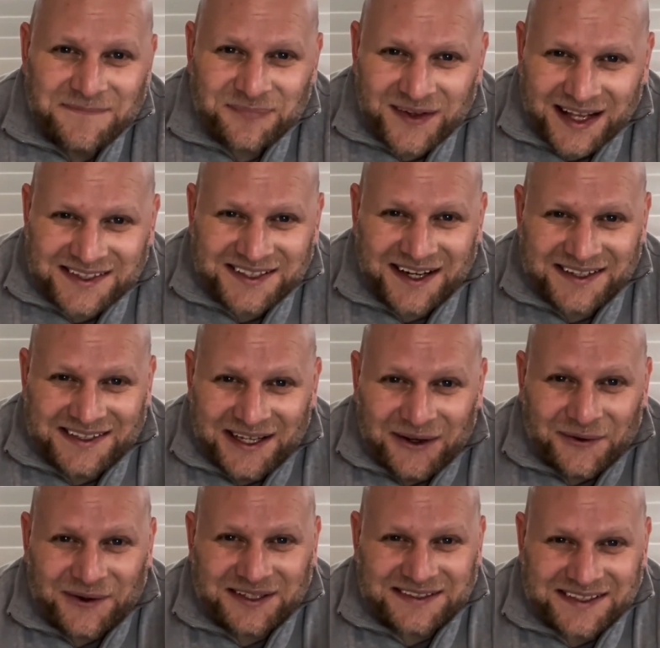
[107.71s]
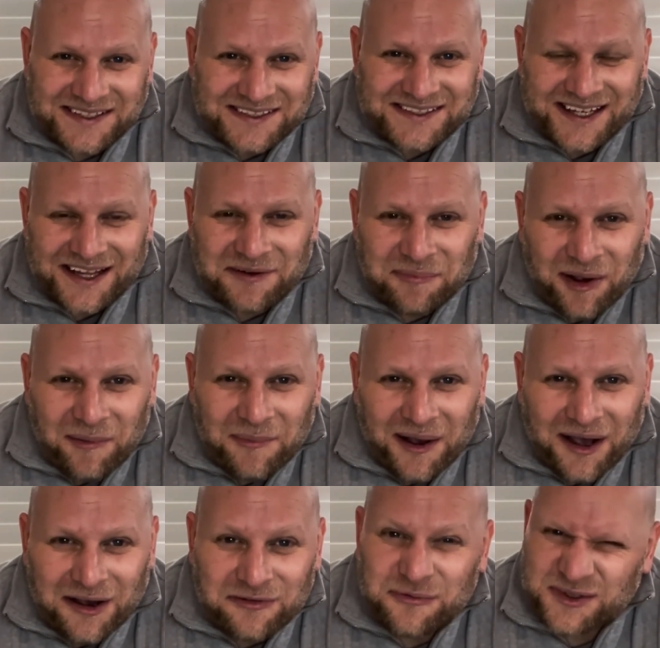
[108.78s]
that's ideal because you can shut the bottom
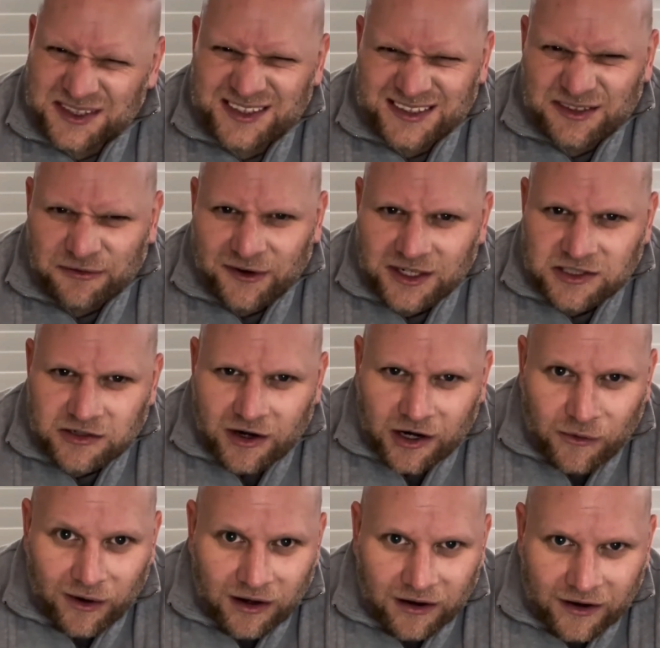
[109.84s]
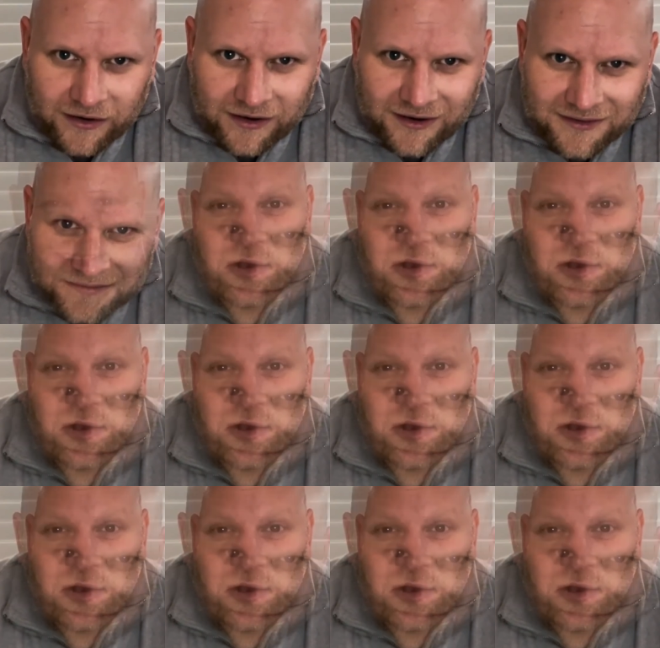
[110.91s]
half, which is a feature I quite like.